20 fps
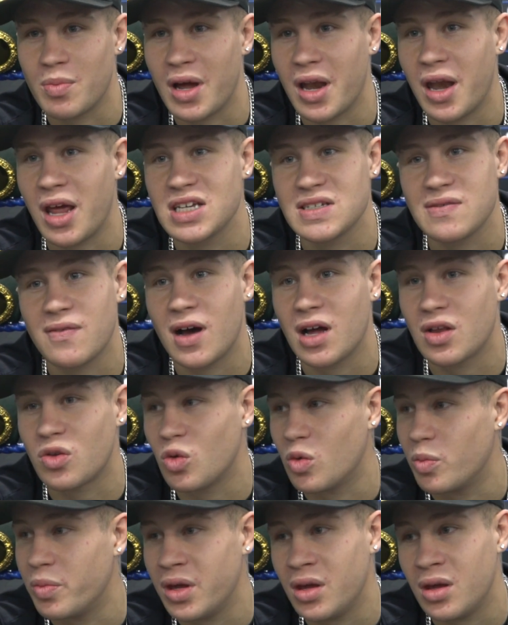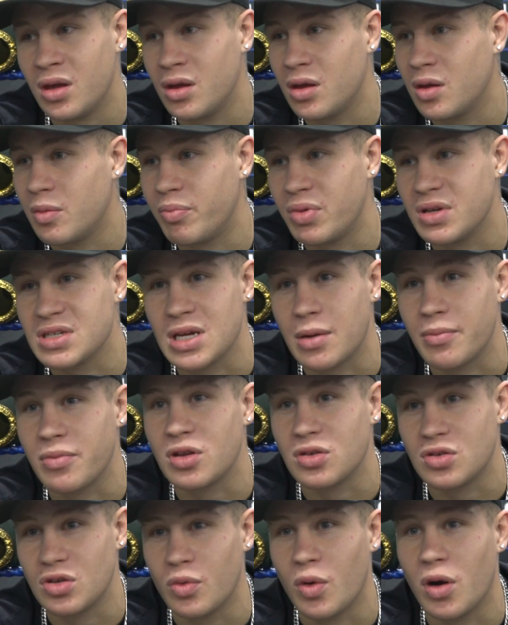My next fight will be
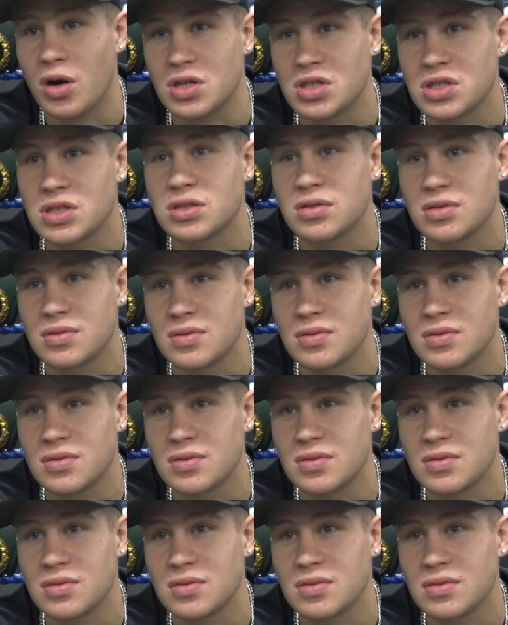something to watch.